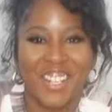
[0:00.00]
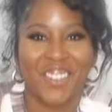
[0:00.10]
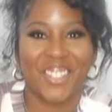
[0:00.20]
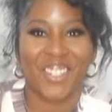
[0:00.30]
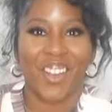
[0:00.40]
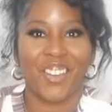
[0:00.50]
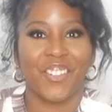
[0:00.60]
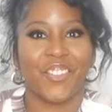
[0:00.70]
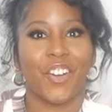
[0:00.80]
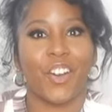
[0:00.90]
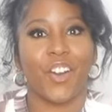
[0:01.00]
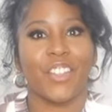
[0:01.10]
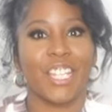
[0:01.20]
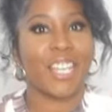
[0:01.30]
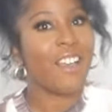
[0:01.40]
love. So for
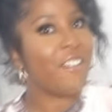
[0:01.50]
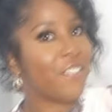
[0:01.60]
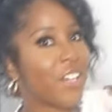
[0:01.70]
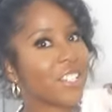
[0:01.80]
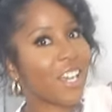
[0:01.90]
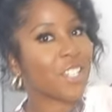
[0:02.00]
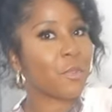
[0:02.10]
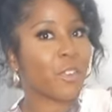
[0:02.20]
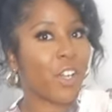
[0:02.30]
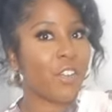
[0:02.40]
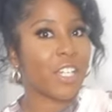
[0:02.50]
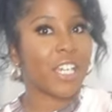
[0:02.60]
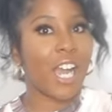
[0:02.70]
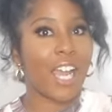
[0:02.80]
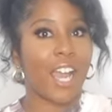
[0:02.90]
the first item of
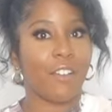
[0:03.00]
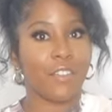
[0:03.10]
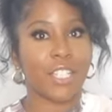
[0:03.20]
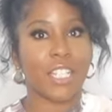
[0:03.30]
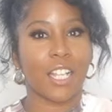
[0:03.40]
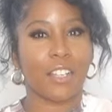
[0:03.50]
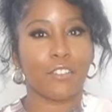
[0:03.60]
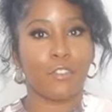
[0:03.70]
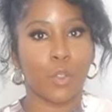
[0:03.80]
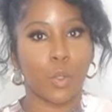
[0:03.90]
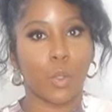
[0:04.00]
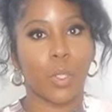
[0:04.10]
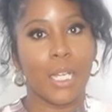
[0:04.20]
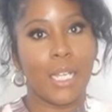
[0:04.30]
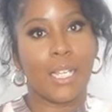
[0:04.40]
clothing, I have this like
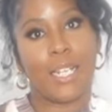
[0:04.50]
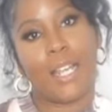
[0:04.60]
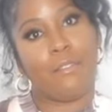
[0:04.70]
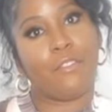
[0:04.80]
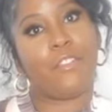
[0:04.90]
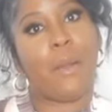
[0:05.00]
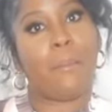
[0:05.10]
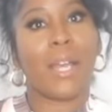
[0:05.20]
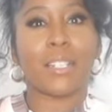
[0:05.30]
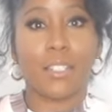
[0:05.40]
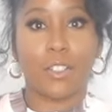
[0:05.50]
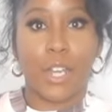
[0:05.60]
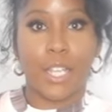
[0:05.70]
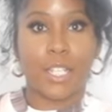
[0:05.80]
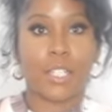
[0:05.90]
full length maxi
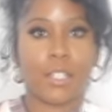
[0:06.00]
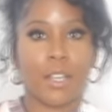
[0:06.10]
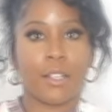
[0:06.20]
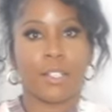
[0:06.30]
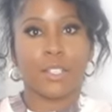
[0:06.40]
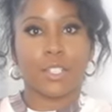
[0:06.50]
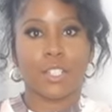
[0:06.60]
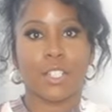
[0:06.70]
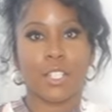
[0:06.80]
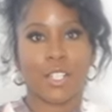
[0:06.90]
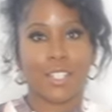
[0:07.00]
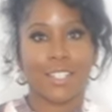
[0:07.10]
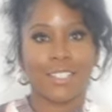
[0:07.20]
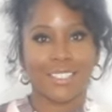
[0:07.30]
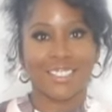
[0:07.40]
dress, which is,
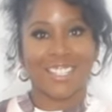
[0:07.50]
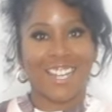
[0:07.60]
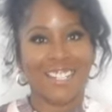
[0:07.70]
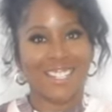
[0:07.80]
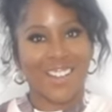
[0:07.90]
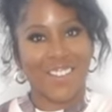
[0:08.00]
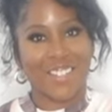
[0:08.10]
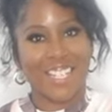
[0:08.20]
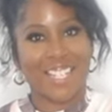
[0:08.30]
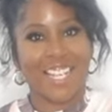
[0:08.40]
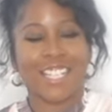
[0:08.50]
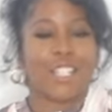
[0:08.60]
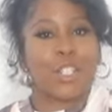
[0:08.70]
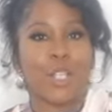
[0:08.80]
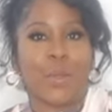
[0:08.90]
you guys know, I'm gonna say
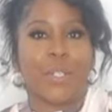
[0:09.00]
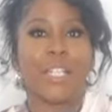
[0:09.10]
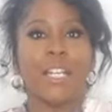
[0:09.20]
it's cute.